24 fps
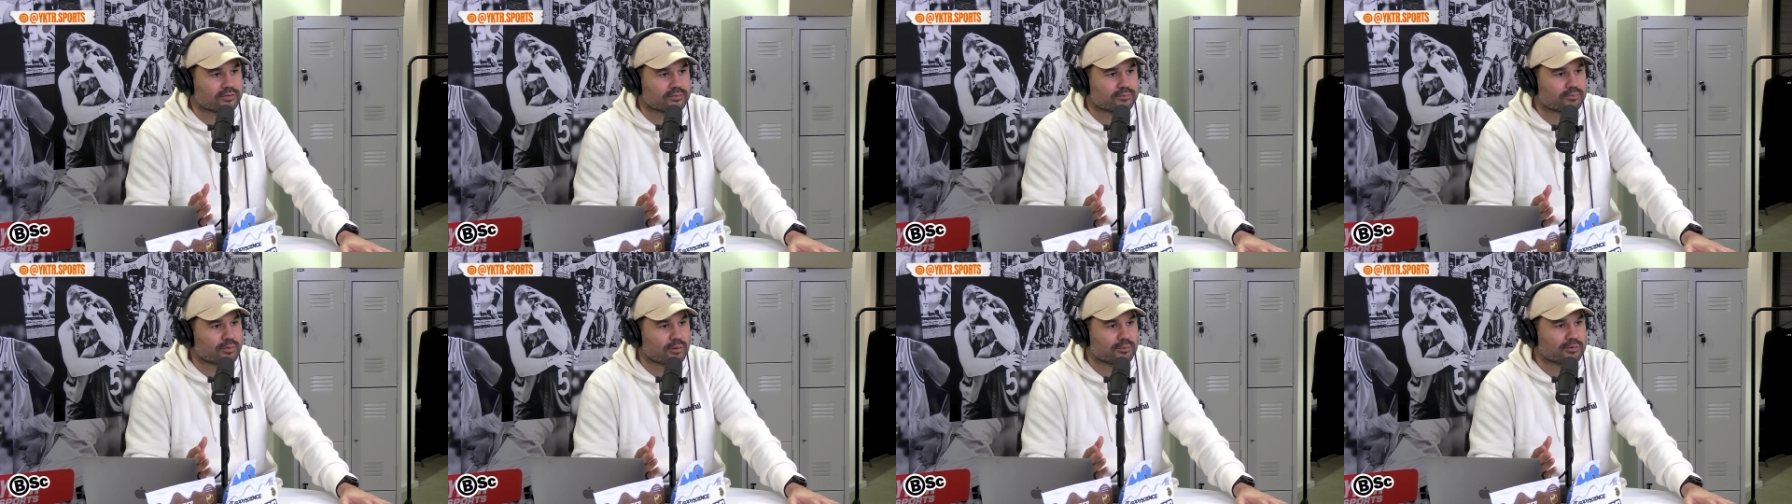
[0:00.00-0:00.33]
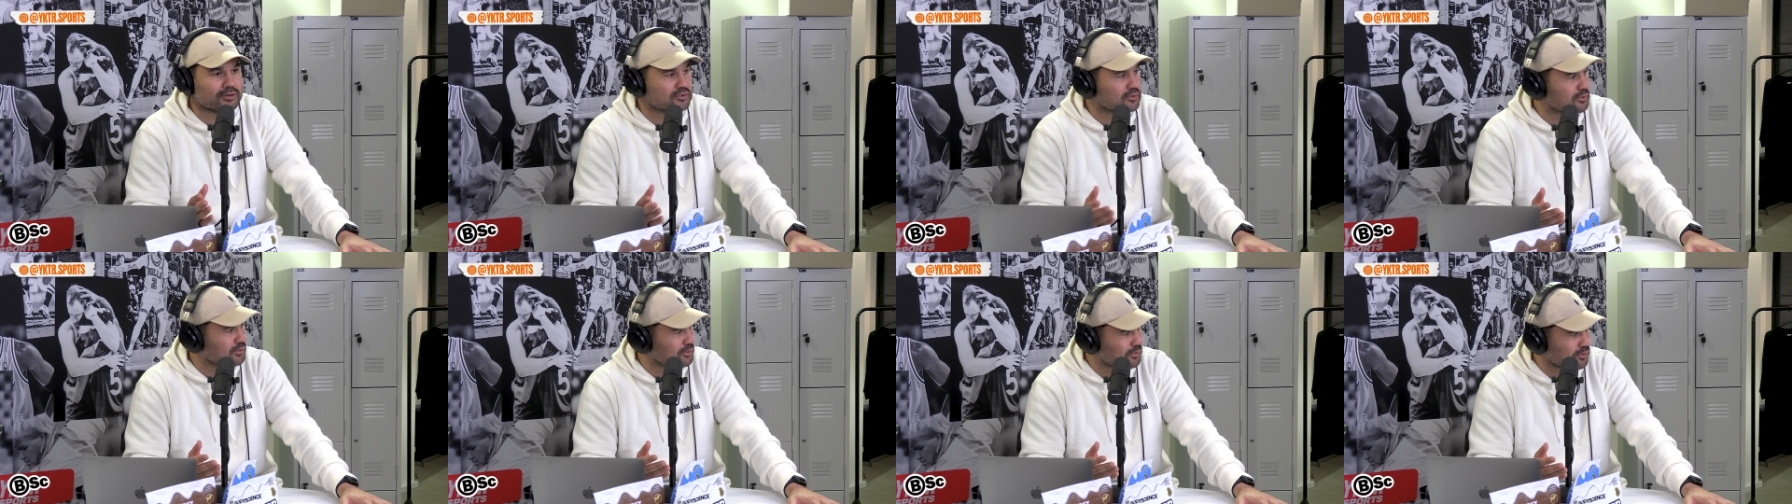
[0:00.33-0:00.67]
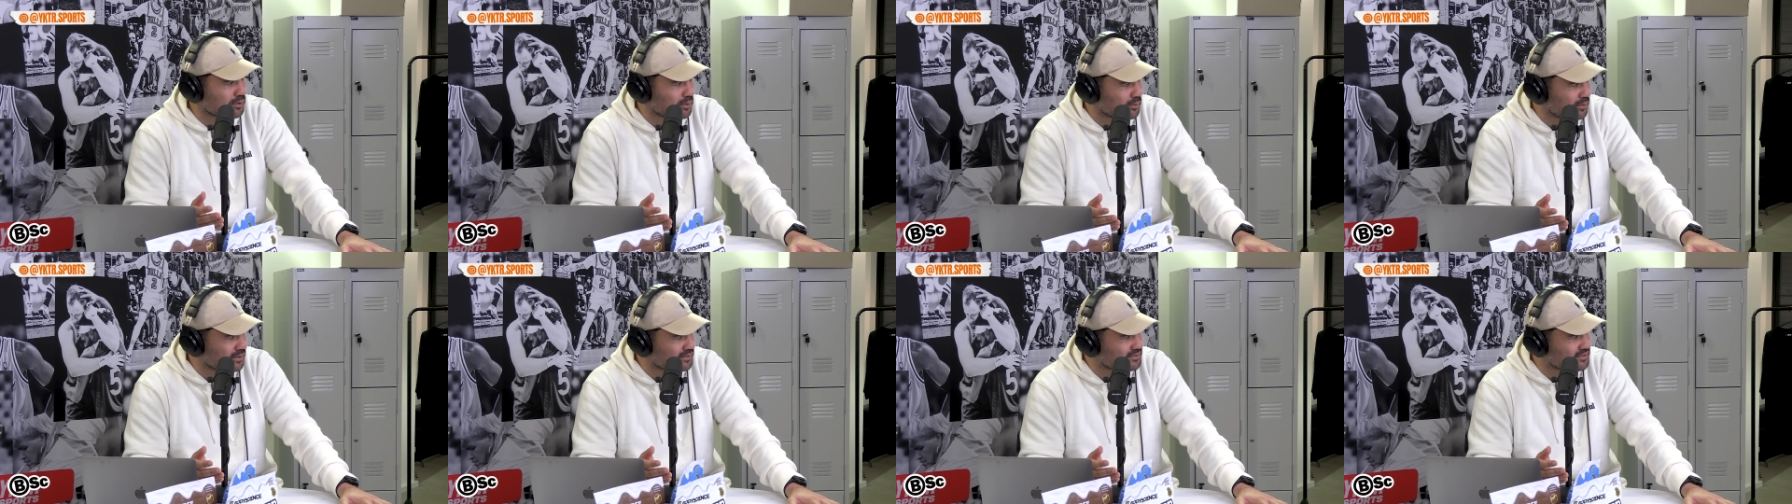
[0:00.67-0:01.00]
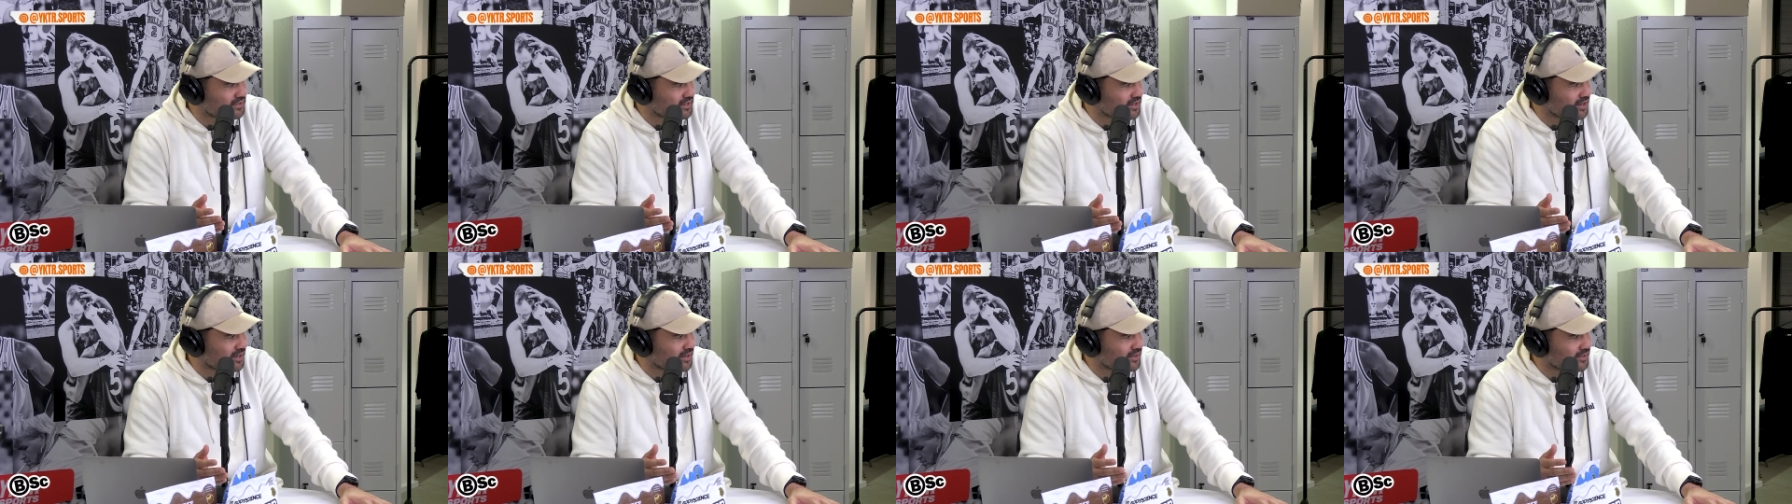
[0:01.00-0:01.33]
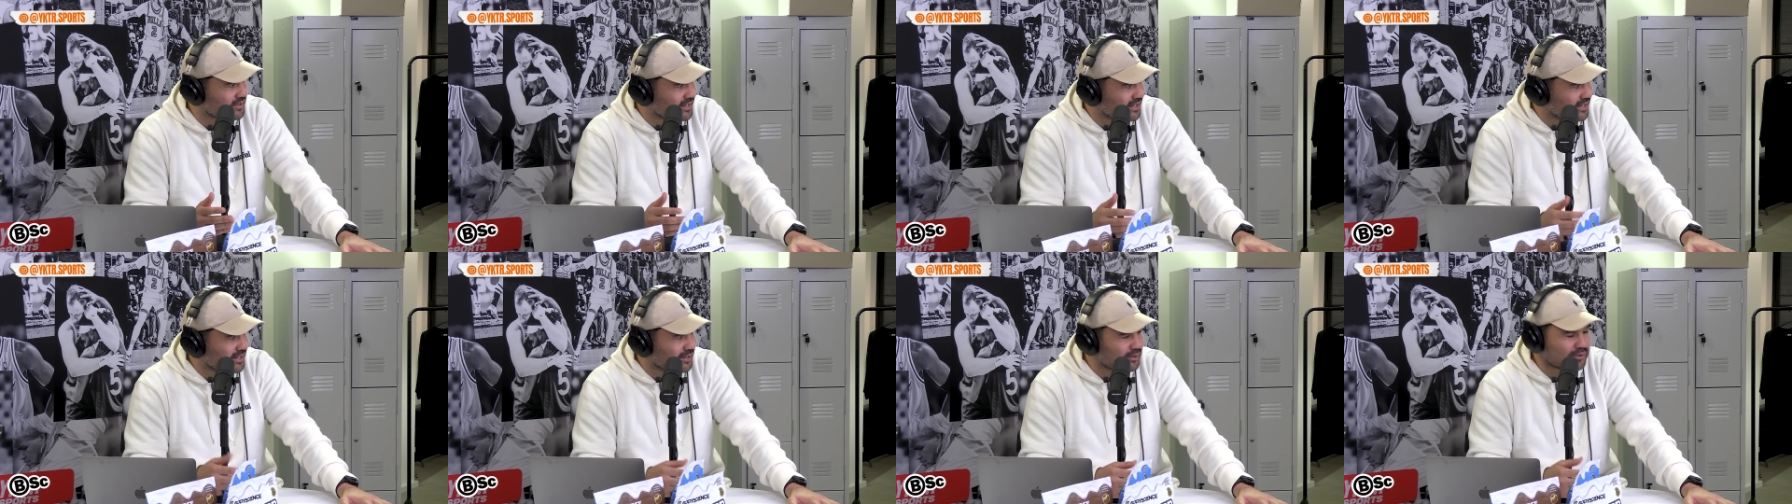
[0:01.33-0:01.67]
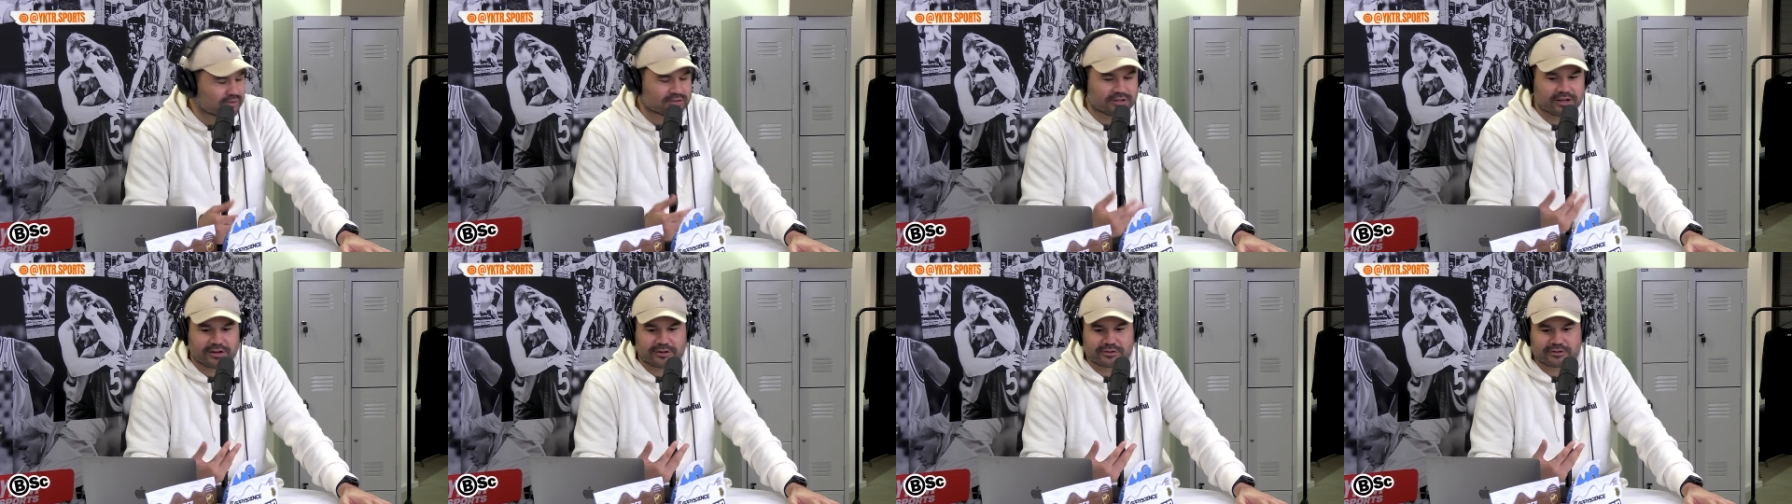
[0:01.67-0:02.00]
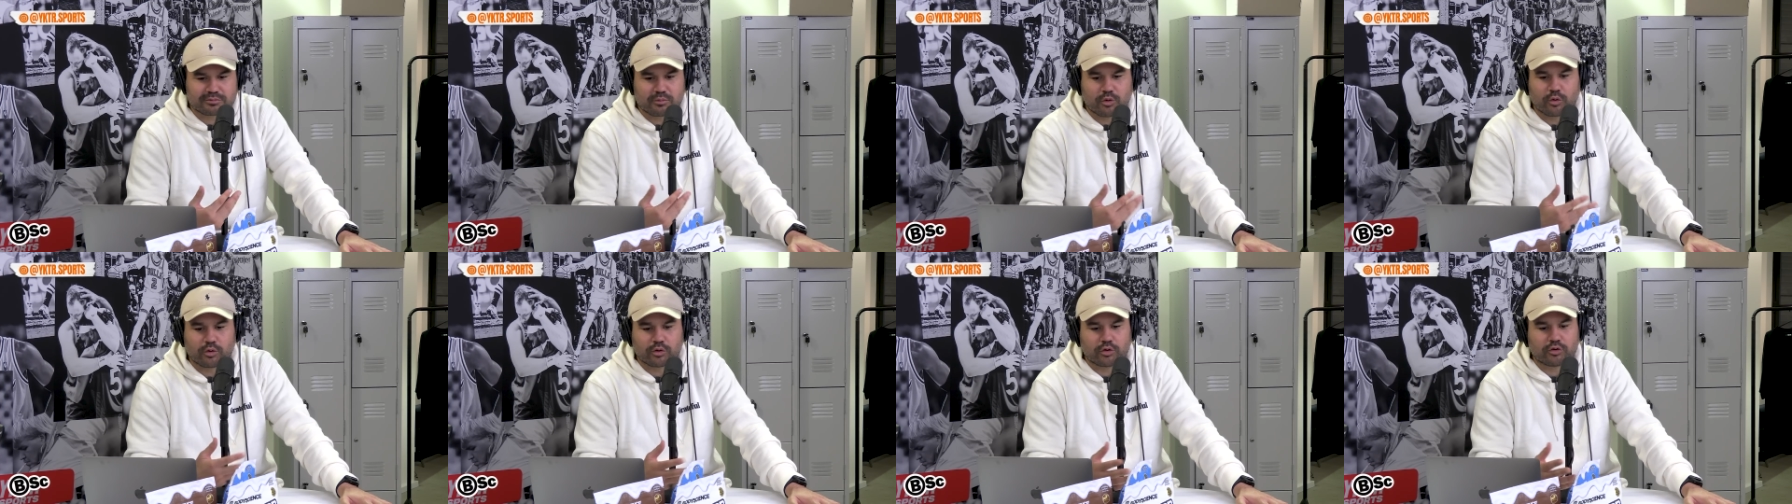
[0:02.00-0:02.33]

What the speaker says: probably 2 or 3 weeks ago because I was more